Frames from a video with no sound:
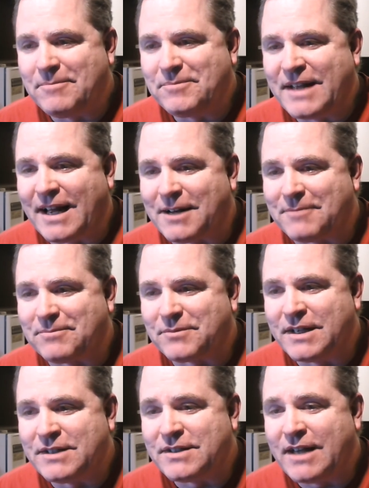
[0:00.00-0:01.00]
yeah,
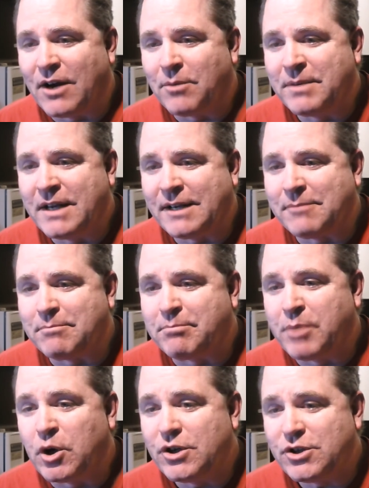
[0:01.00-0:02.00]
it's now getting
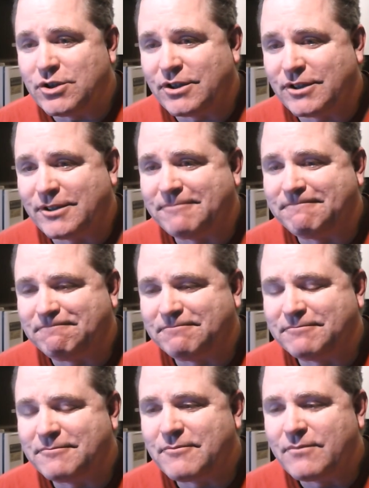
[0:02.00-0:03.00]
pushed.
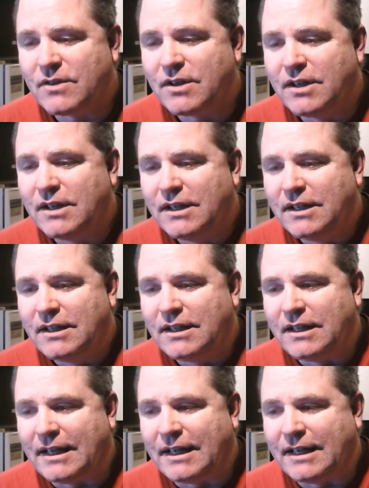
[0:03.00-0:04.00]

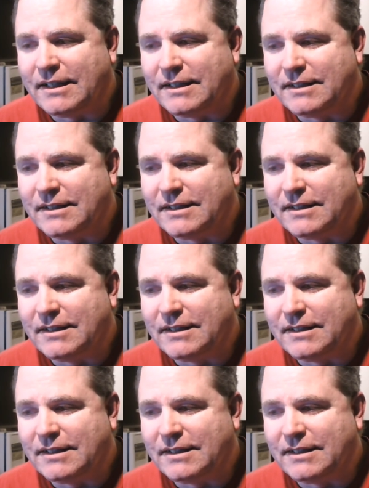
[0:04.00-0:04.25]
Uh,